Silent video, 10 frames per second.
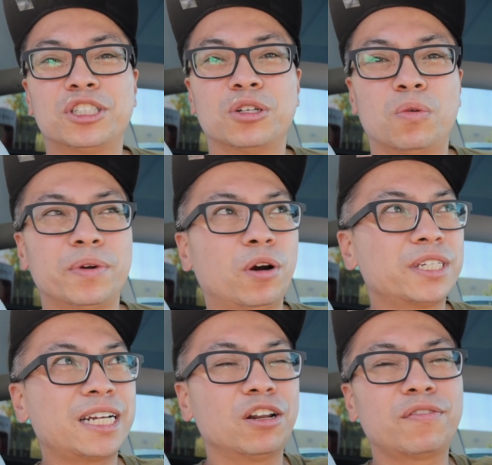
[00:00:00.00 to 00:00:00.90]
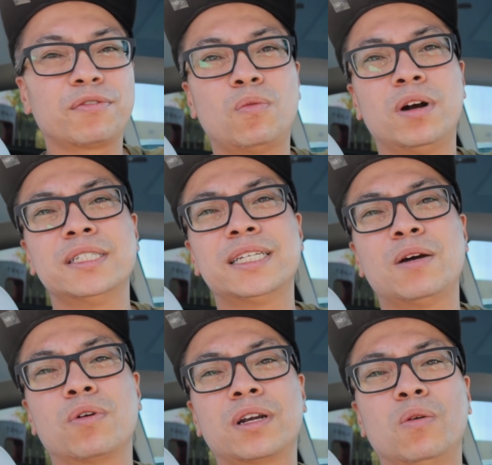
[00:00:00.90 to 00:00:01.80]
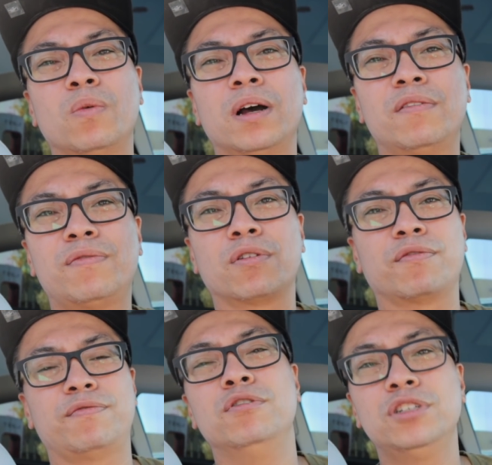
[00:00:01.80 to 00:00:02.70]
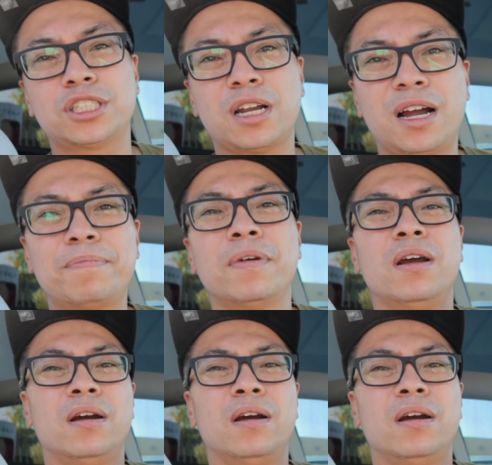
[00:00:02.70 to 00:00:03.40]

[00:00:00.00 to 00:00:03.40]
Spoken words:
So we always kind of look for the ones that work out well for food stop,